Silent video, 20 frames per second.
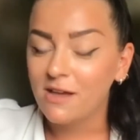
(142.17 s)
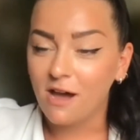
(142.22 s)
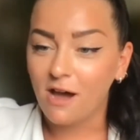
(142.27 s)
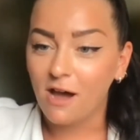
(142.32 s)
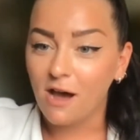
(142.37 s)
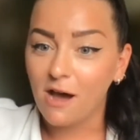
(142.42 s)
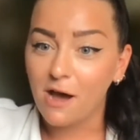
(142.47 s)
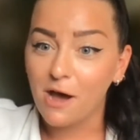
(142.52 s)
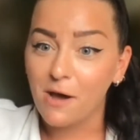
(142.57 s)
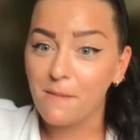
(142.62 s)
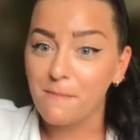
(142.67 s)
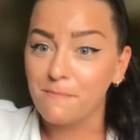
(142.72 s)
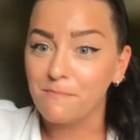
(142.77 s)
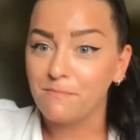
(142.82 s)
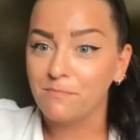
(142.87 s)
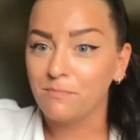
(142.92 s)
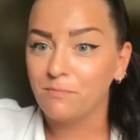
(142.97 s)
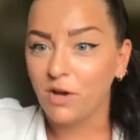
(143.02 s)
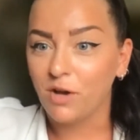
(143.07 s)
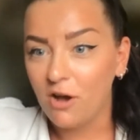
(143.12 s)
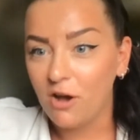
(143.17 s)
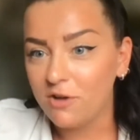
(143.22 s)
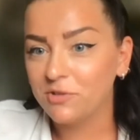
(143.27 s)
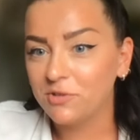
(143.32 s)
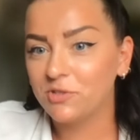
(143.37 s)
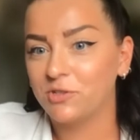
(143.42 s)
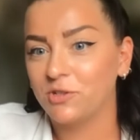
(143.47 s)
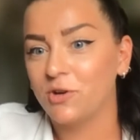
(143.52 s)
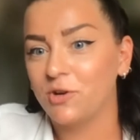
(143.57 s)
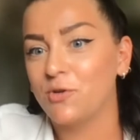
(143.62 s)
But
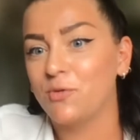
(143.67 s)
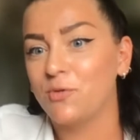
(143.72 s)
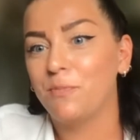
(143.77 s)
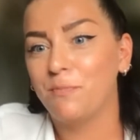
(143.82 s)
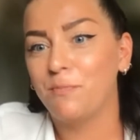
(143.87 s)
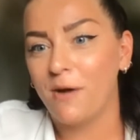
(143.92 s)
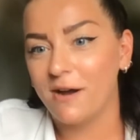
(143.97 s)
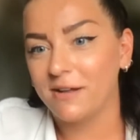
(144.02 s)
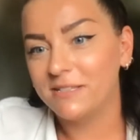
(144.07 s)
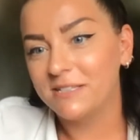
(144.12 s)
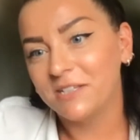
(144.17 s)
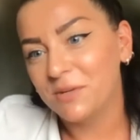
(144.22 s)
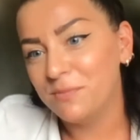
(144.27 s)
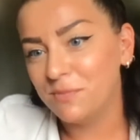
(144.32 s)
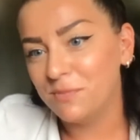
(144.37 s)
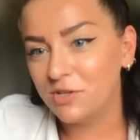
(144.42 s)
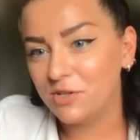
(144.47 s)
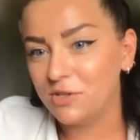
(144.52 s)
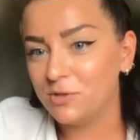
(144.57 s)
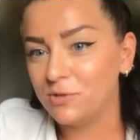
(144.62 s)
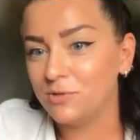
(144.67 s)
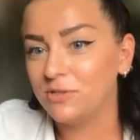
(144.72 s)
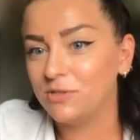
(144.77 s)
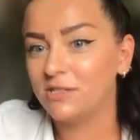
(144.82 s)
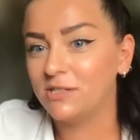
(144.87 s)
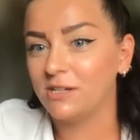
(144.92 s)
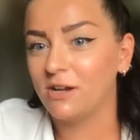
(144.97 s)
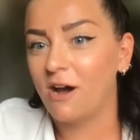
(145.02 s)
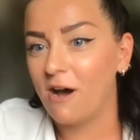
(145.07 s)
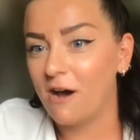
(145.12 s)
also bots can be used
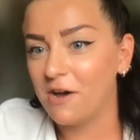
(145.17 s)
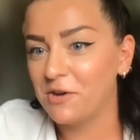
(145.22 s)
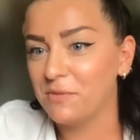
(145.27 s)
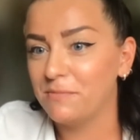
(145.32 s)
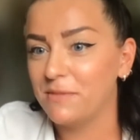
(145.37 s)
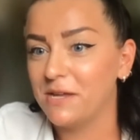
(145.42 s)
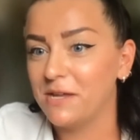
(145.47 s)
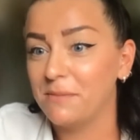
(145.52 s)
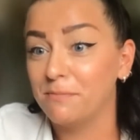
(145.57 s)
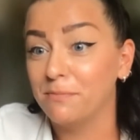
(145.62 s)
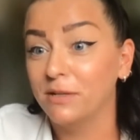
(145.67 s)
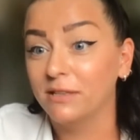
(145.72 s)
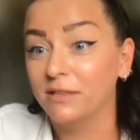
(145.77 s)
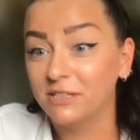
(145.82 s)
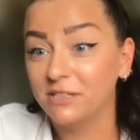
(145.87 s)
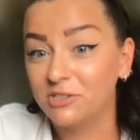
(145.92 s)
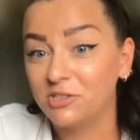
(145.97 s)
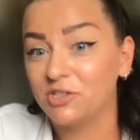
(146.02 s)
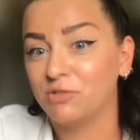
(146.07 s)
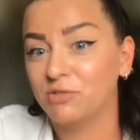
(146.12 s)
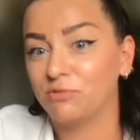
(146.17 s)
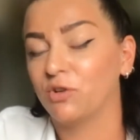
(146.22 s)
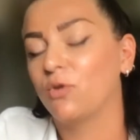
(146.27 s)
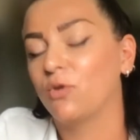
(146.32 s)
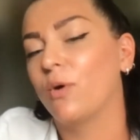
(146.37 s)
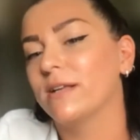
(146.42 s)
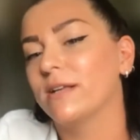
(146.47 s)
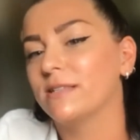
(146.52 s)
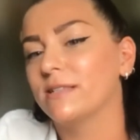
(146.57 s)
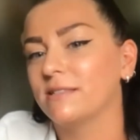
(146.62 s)
to automate malicious
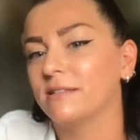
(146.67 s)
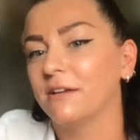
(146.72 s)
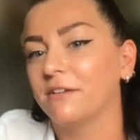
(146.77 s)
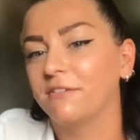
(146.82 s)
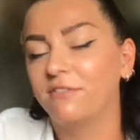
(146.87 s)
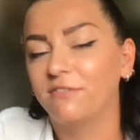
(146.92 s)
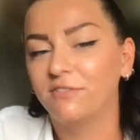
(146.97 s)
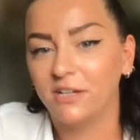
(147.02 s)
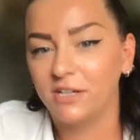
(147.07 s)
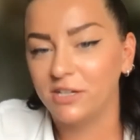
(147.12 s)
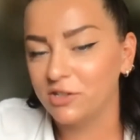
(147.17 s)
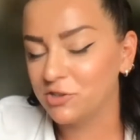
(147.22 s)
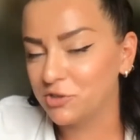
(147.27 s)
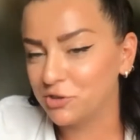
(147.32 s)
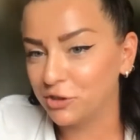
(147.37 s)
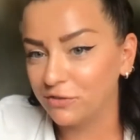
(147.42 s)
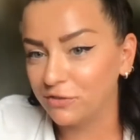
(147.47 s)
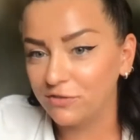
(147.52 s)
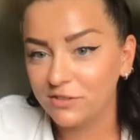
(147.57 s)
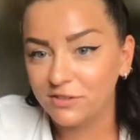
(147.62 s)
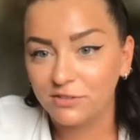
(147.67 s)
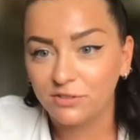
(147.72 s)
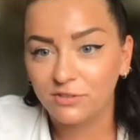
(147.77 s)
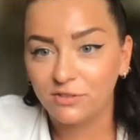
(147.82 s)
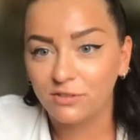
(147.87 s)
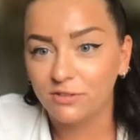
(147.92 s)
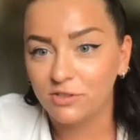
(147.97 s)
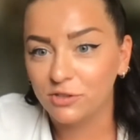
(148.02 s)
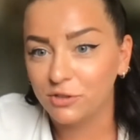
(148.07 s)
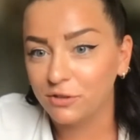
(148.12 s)
requests like flooding servers
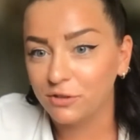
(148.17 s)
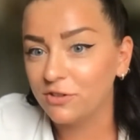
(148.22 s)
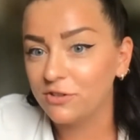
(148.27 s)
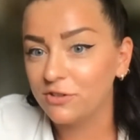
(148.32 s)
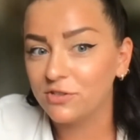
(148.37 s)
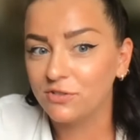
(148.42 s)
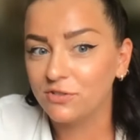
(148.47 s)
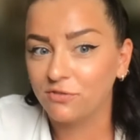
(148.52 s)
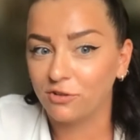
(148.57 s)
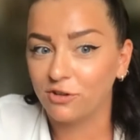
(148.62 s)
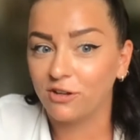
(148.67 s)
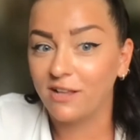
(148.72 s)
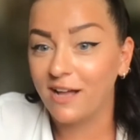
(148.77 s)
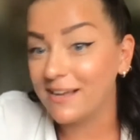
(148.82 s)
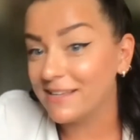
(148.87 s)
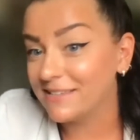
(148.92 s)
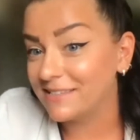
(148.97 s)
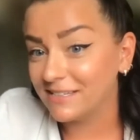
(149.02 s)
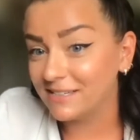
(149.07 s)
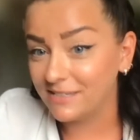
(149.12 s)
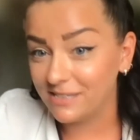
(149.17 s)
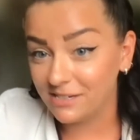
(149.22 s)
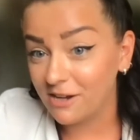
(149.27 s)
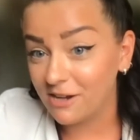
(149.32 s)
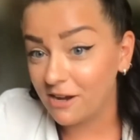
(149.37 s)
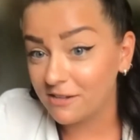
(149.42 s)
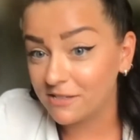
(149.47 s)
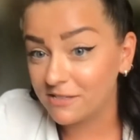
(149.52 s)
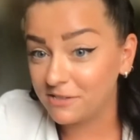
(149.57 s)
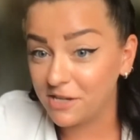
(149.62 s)
for a classic
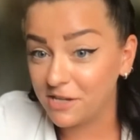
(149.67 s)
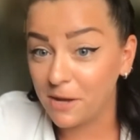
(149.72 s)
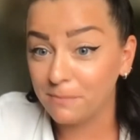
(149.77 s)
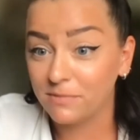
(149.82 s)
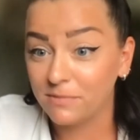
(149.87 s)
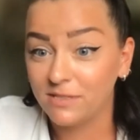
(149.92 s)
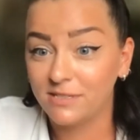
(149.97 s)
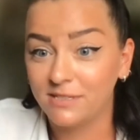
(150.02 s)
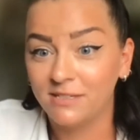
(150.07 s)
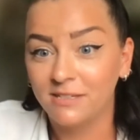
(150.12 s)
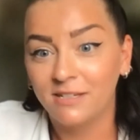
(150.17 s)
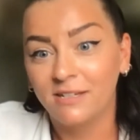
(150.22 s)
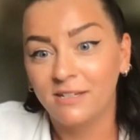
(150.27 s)
DDoS attempt.